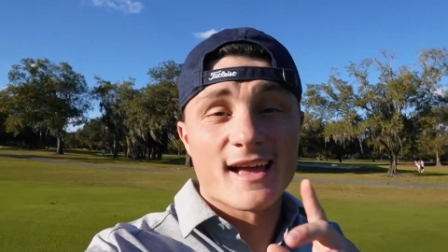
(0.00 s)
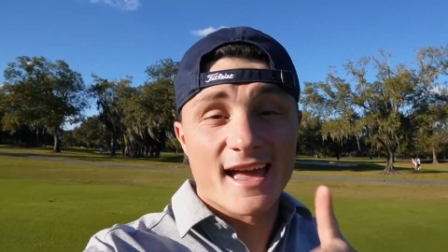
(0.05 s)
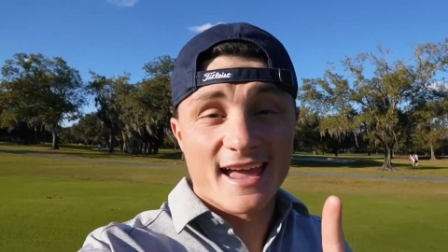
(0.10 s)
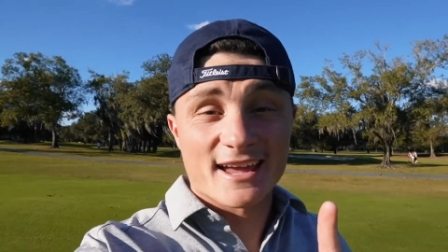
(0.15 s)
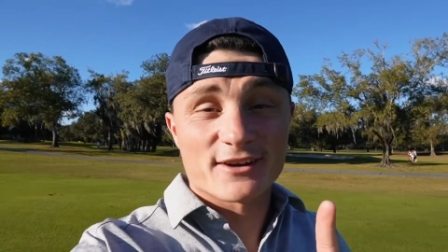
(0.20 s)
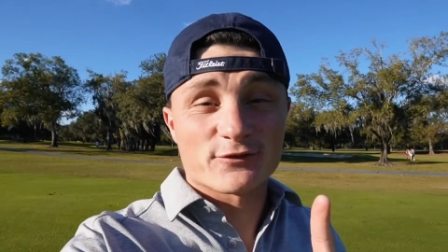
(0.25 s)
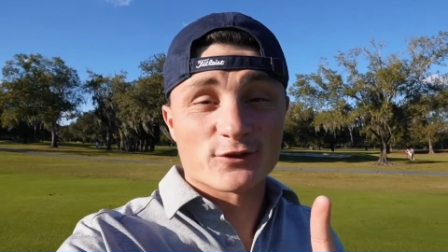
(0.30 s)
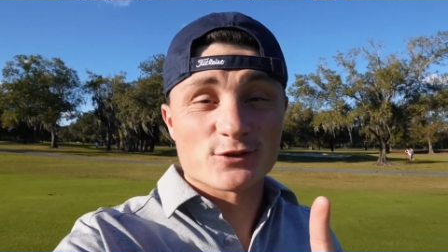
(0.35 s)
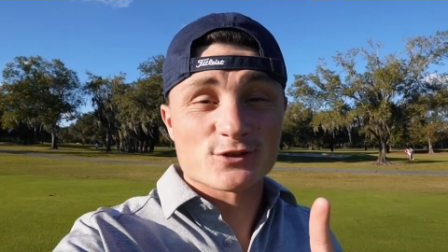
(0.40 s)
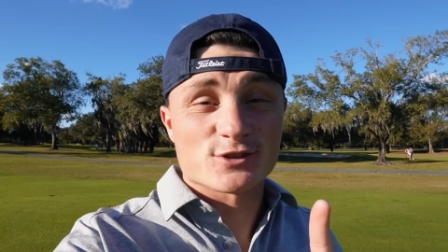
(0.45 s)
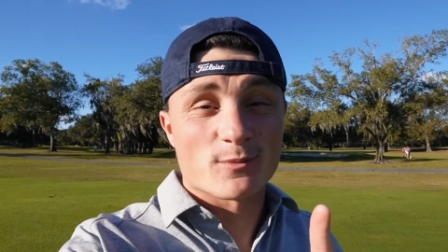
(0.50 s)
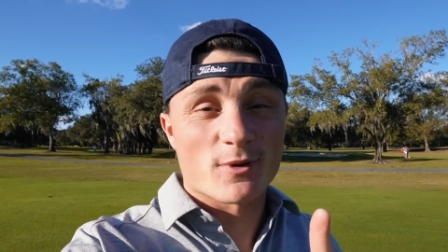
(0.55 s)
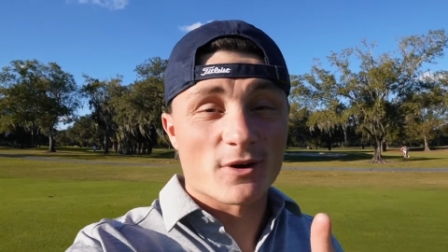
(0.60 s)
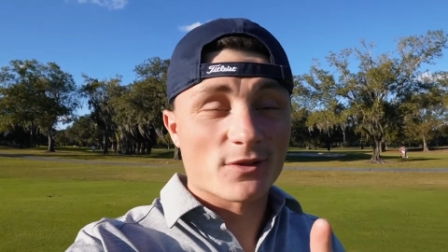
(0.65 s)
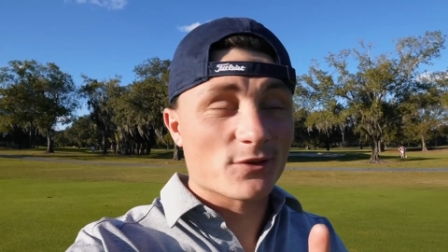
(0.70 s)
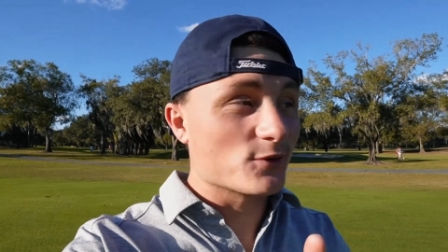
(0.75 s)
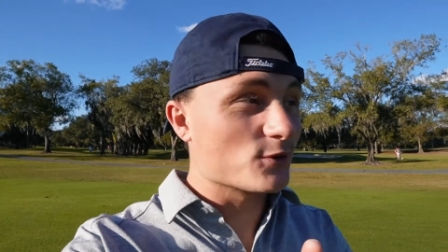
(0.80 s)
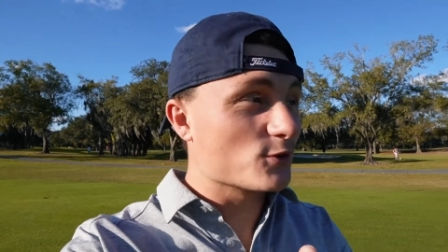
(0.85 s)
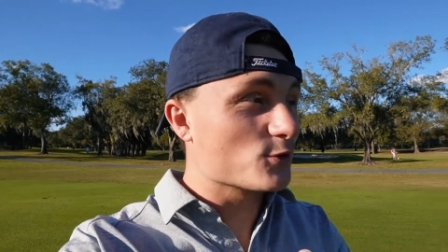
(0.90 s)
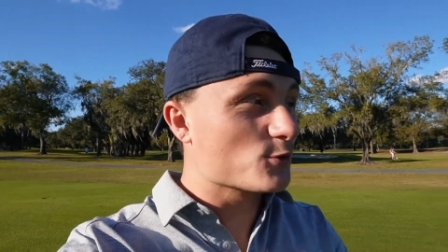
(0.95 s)
And for some
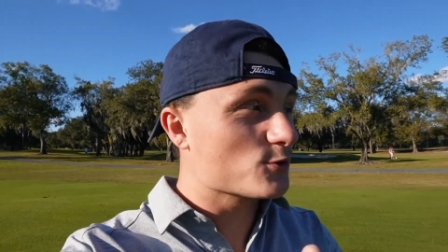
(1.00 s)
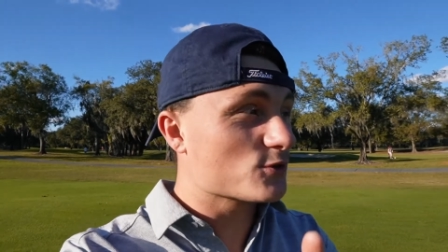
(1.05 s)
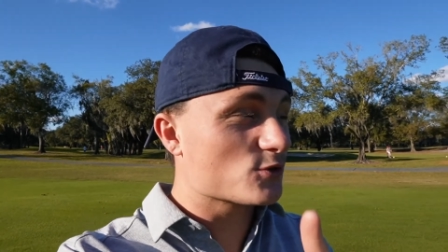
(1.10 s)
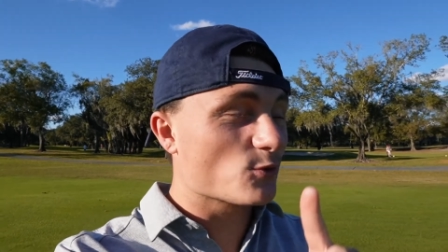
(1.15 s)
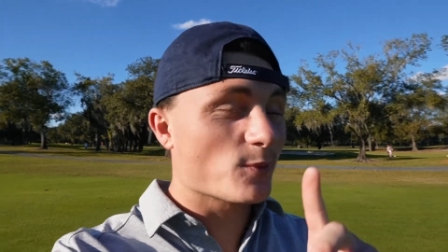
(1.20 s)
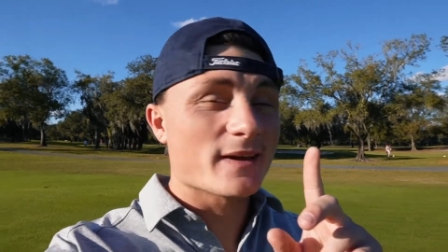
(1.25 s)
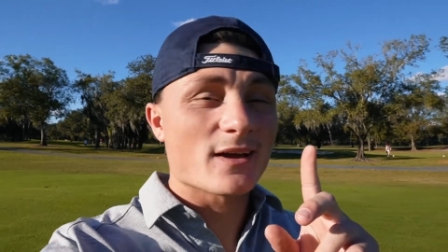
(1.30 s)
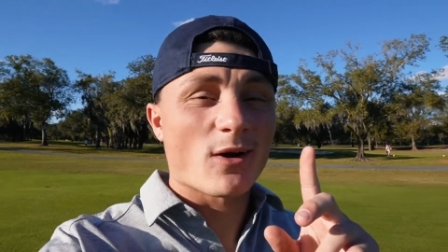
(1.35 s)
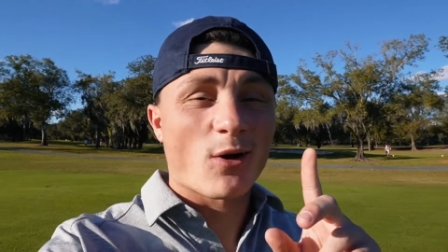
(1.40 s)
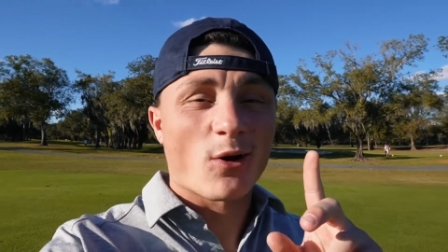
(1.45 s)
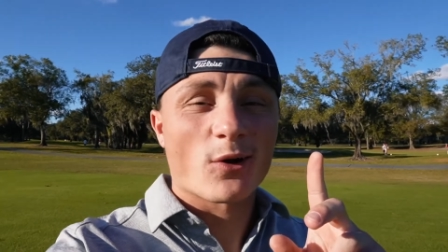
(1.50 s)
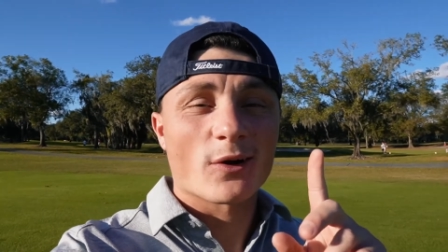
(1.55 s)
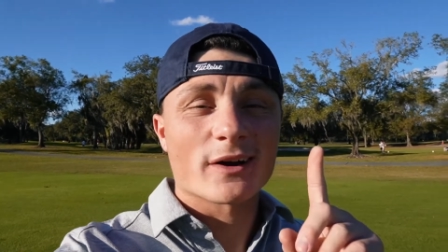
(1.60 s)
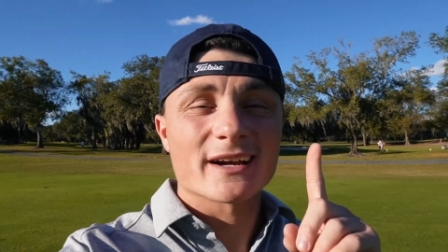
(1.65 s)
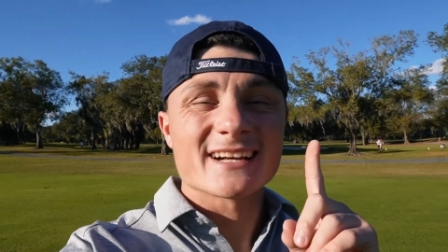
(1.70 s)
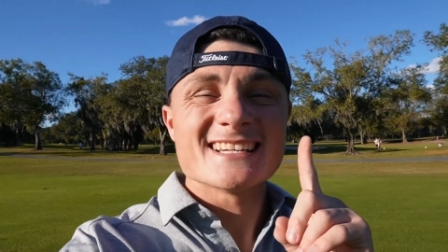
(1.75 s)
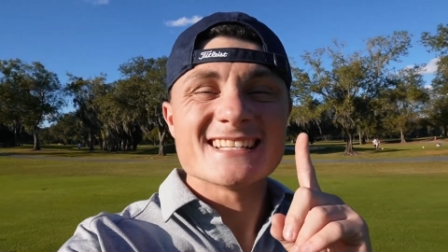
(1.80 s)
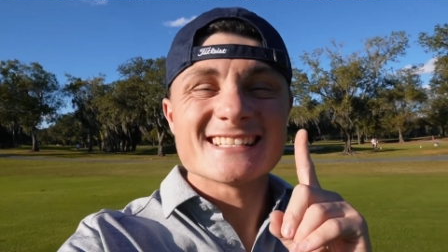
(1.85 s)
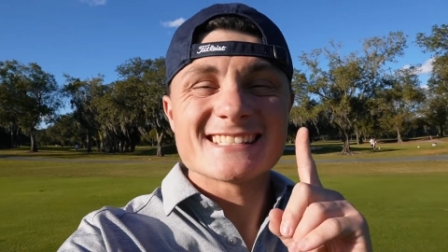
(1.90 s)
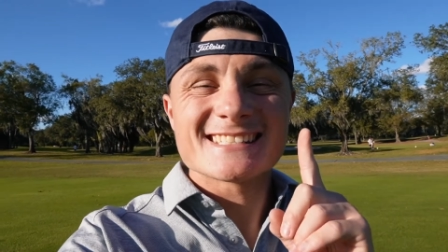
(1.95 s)
other news, we are
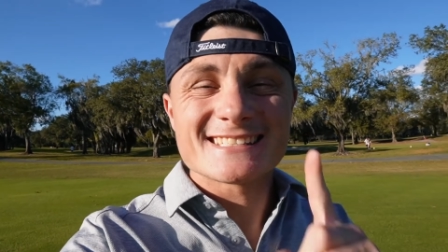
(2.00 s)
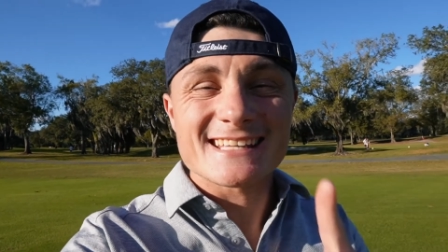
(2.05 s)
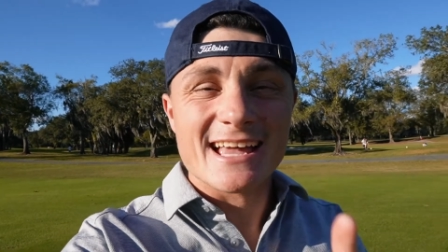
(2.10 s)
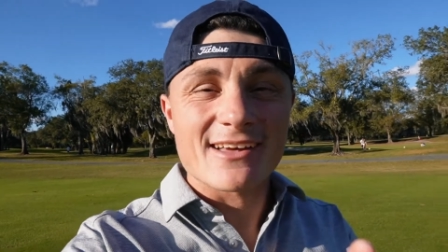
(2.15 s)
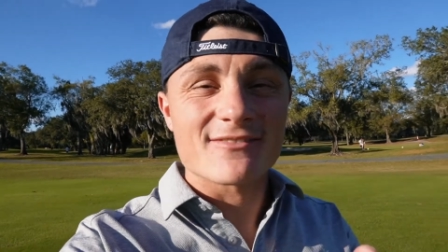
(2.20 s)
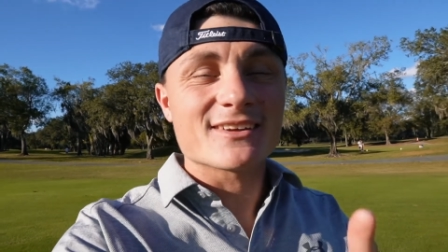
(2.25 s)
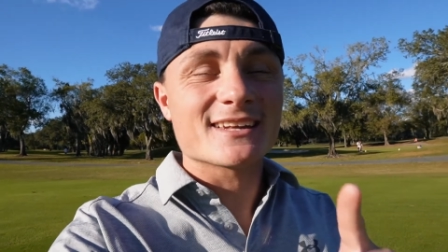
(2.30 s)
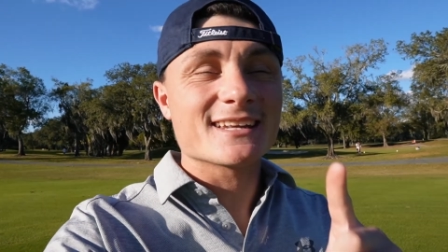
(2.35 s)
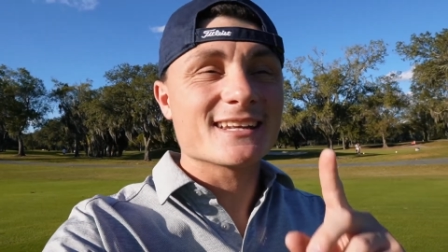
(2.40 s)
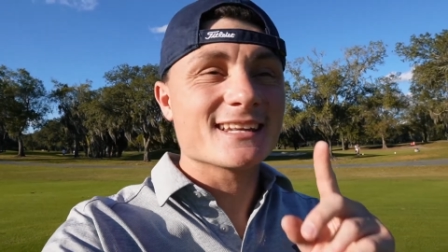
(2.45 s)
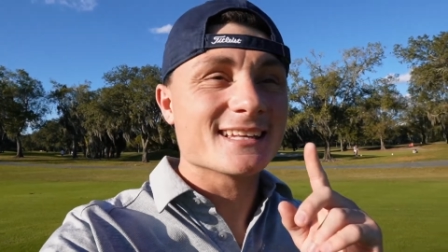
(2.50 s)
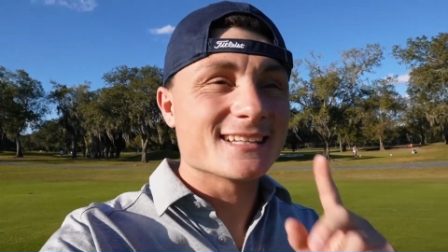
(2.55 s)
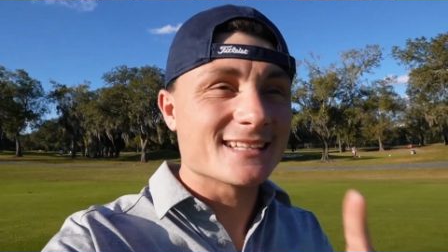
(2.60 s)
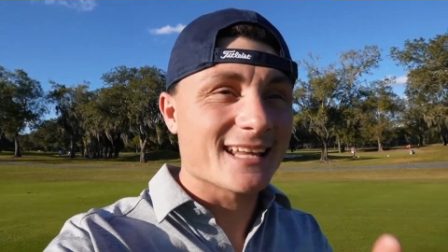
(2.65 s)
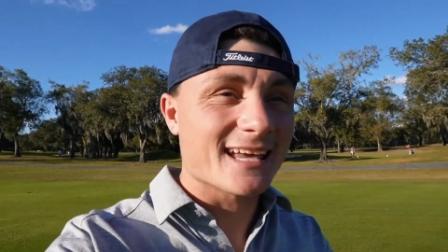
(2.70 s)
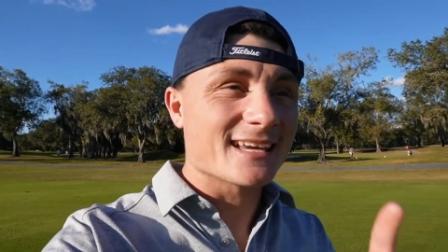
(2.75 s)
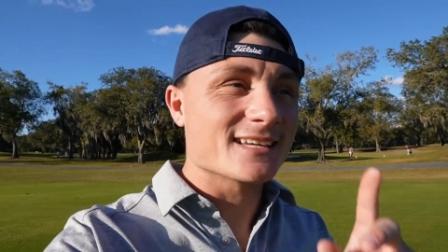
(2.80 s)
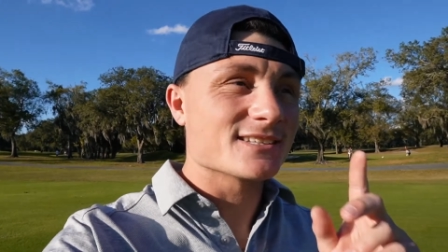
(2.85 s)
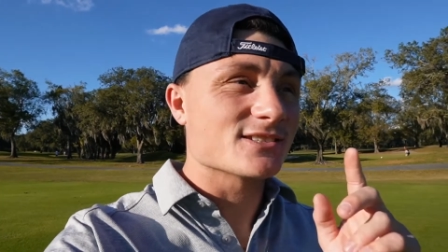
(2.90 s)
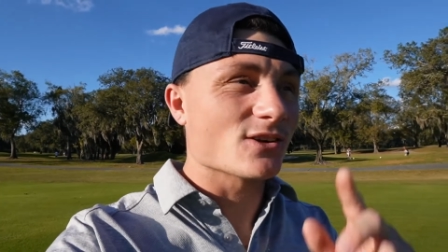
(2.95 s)
seven
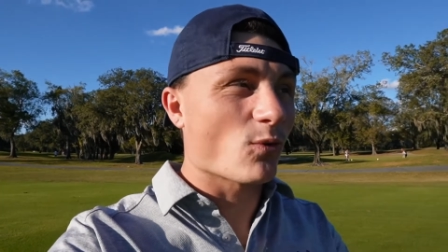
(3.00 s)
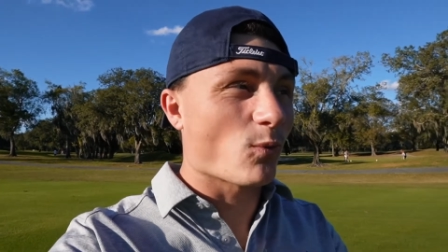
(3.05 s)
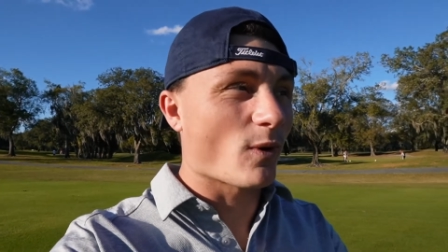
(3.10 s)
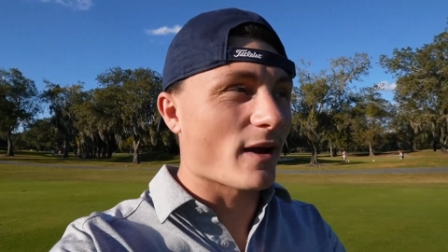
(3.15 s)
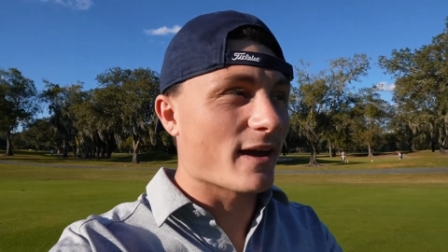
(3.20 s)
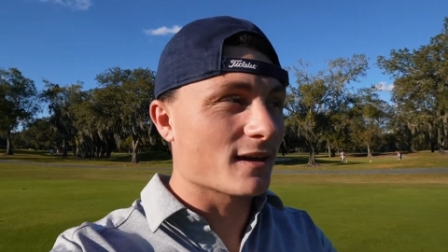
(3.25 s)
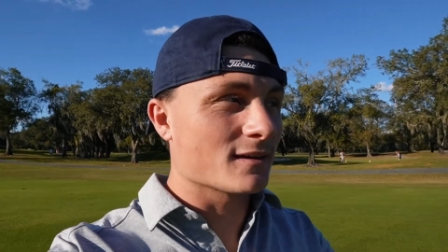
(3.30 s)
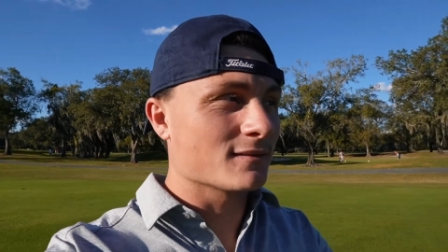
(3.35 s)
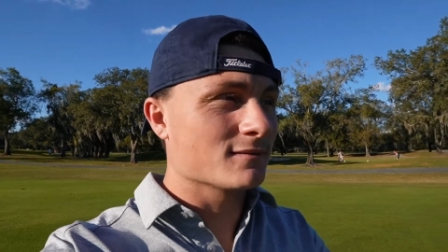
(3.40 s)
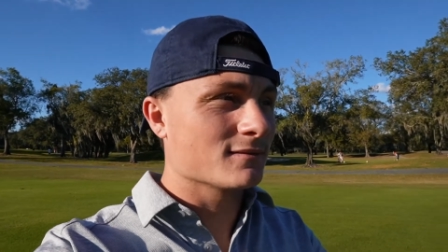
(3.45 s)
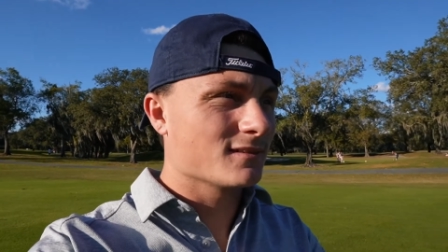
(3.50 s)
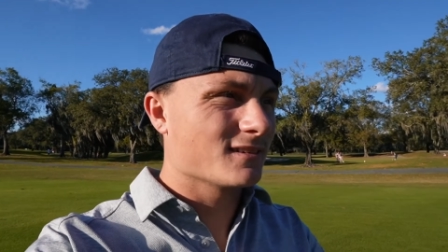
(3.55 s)
days away